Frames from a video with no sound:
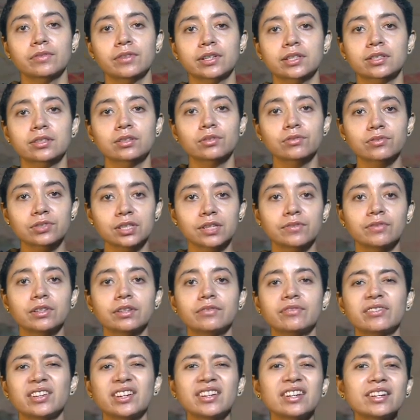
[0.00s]
were
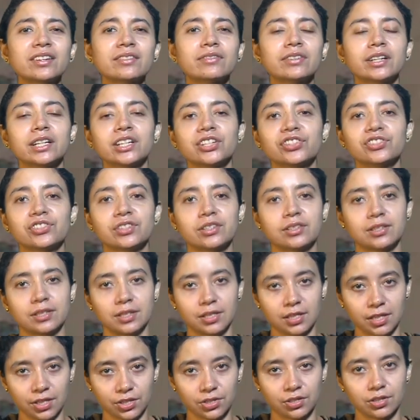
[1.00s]
exclusively very religious
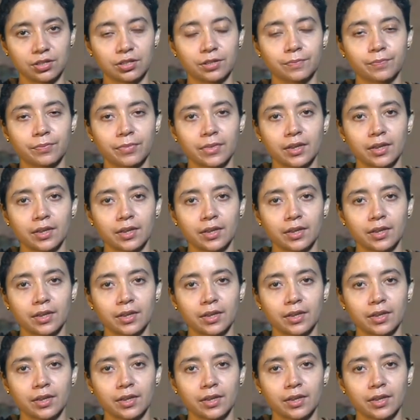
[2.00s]
in nature